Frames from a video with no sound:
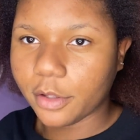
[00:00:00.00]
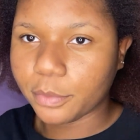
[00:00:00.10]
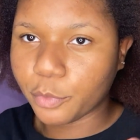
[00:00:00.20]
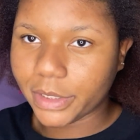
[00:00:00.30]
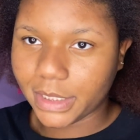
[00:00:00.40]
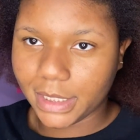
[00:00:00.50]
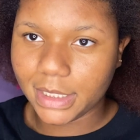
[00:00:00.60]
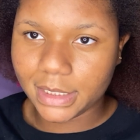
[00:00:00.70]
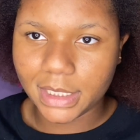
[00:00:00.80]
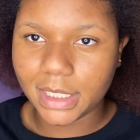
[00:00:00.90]
more than
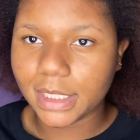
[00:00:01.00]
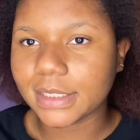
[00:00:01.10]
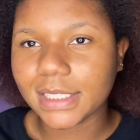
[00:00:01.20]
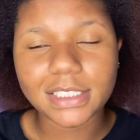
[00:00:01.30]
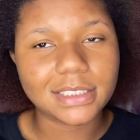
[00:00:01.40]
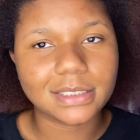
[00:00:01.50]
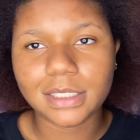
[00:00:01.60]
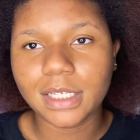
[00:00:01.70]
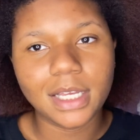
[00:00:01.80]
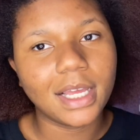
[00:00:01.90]
anything because
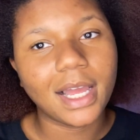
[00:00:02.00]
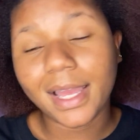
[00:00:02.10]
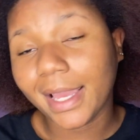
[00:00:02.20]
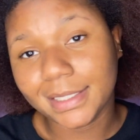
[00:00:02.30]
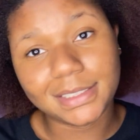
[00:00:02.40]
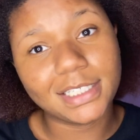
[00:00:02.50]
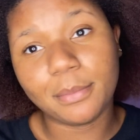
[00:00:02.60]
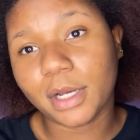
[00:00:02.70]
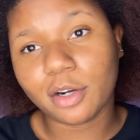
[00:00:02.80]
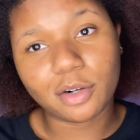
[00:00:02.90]
I hate seeing
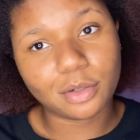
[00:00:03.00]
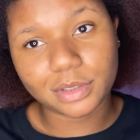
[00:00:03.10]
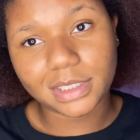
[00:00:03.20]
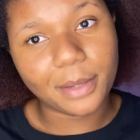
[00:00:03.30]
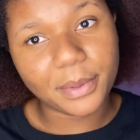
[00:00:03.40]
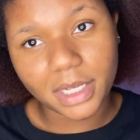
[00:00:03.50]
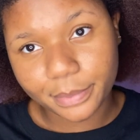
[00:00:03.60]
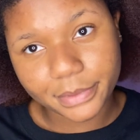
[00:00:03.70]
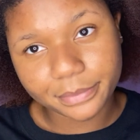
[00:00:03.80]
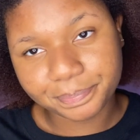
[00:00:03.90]
my curls not
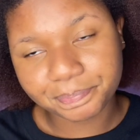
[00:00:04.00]
popping.